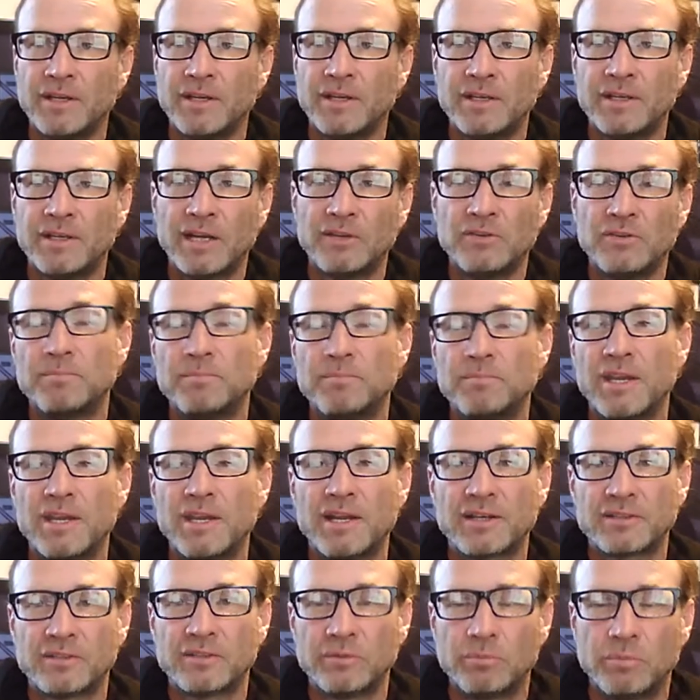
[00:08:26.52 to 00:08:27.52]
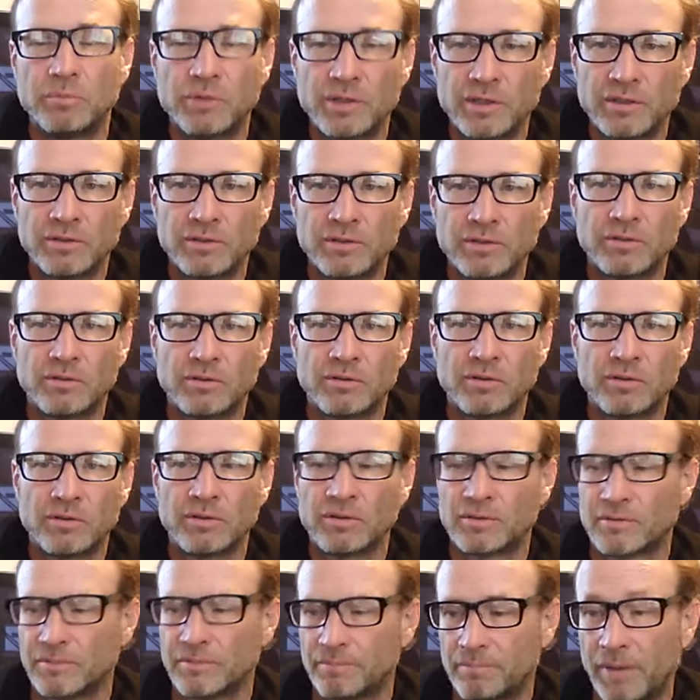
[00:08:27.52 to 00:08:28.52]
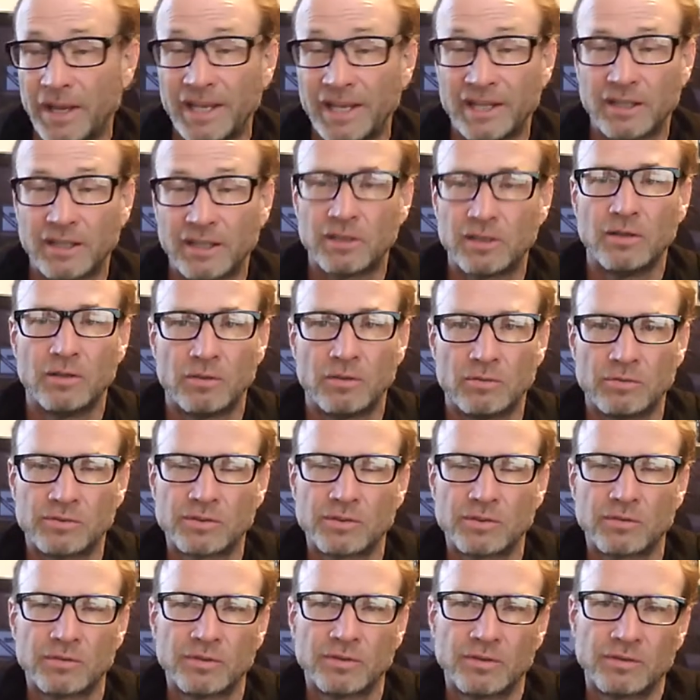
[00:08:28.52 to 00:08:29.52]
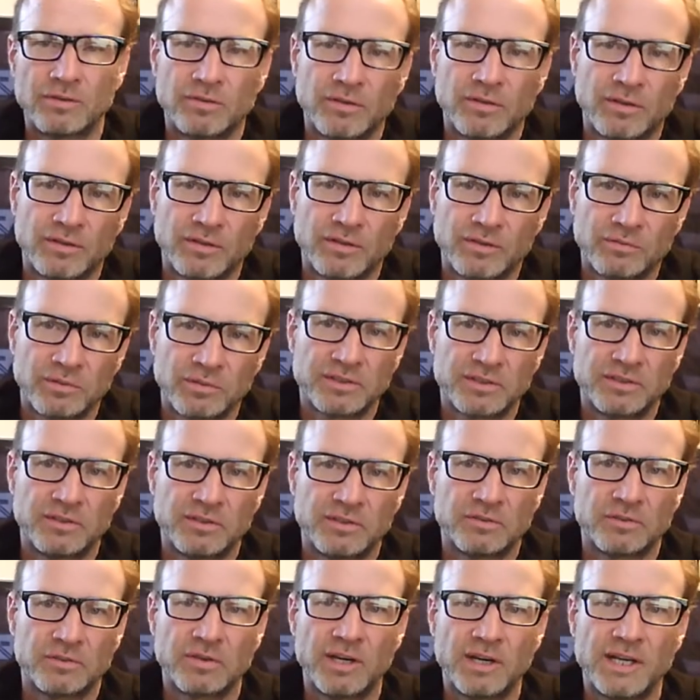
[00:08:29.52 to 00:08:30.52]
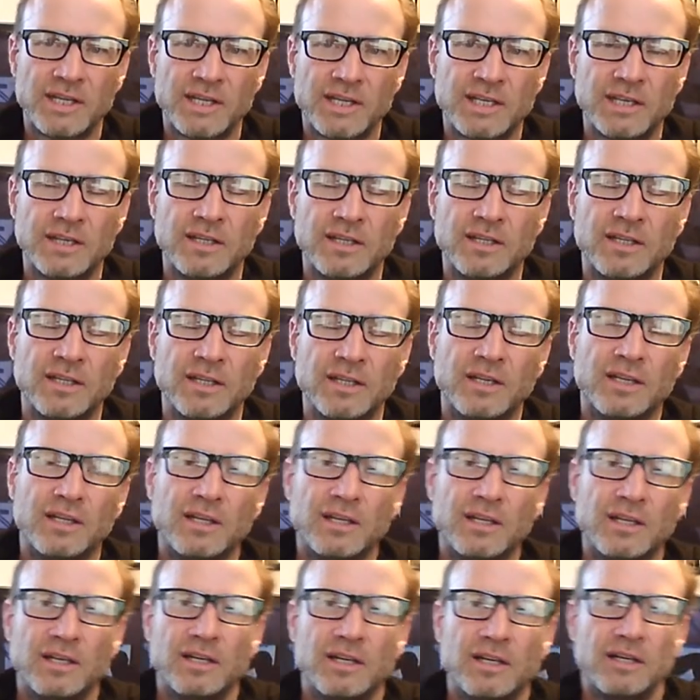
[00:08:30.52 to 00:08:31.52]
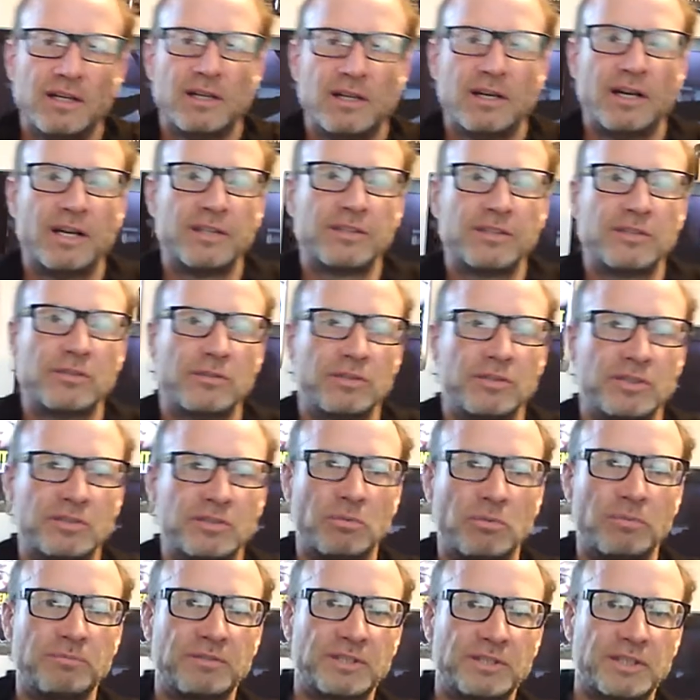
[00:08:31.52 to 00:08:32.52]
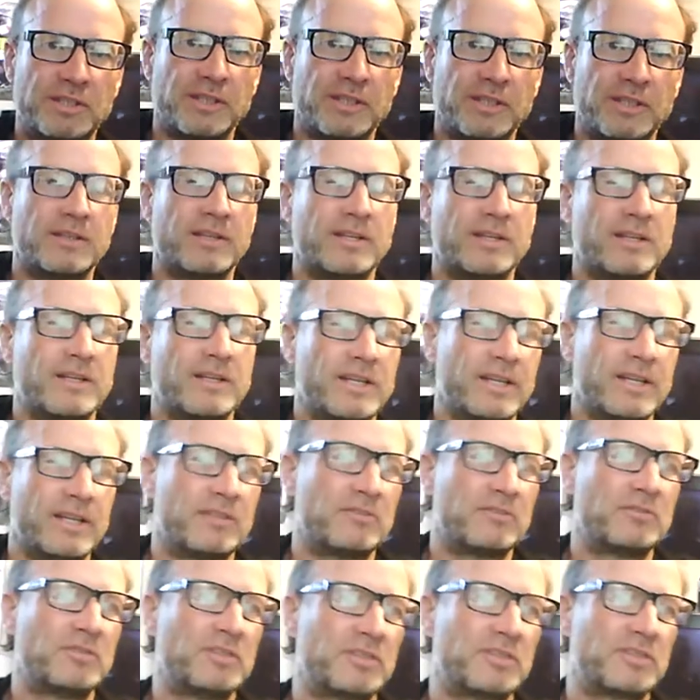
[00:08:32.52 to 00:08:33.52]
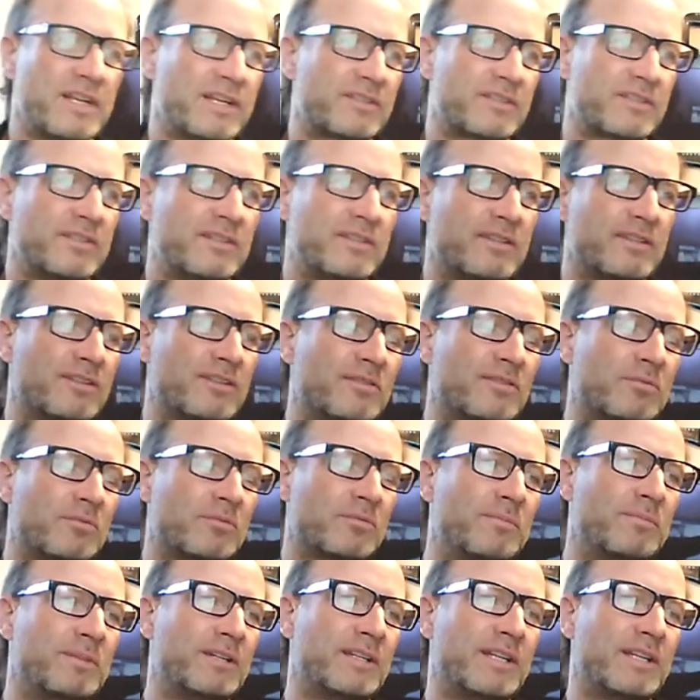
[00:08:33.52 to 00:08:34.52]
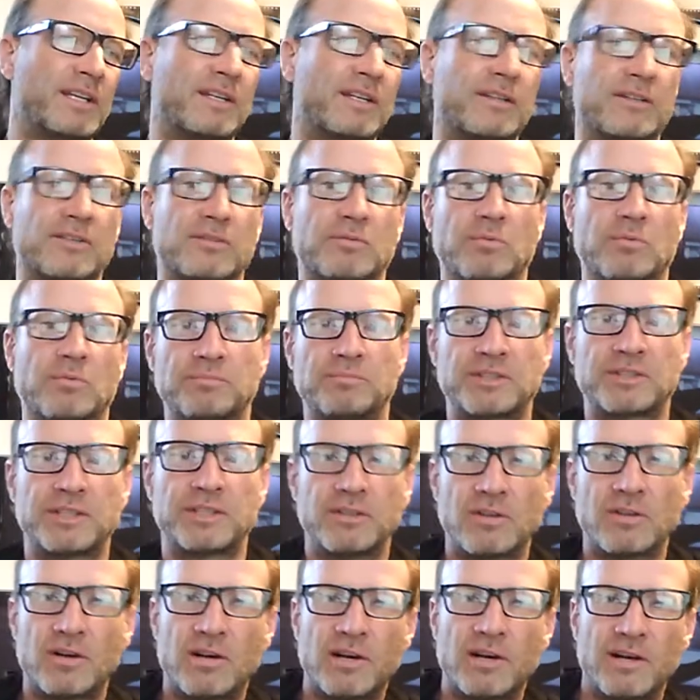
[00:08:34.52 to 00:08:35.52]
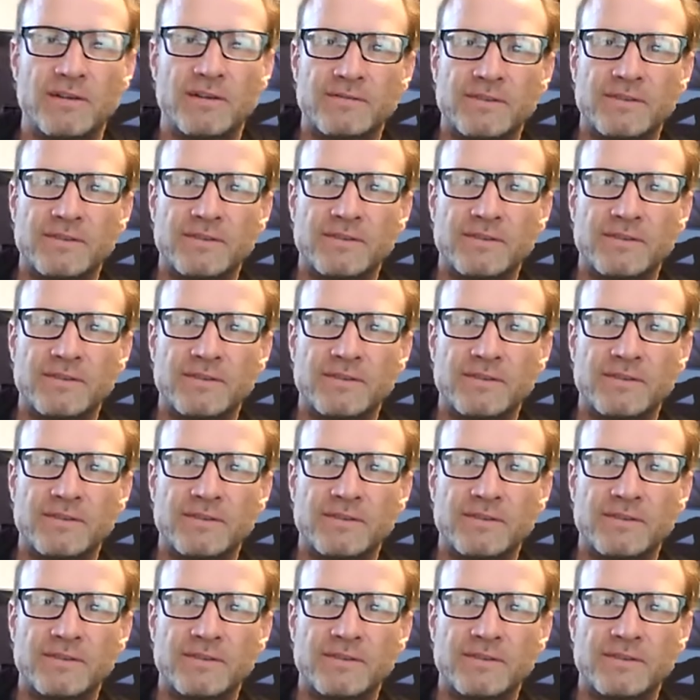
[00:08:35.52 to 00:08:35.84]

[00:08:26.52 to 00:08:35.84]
Now, you may actually wear your bike clothes or the rest of your tri kit under a swim skin, and then you just exit the swim and take the swim skin off.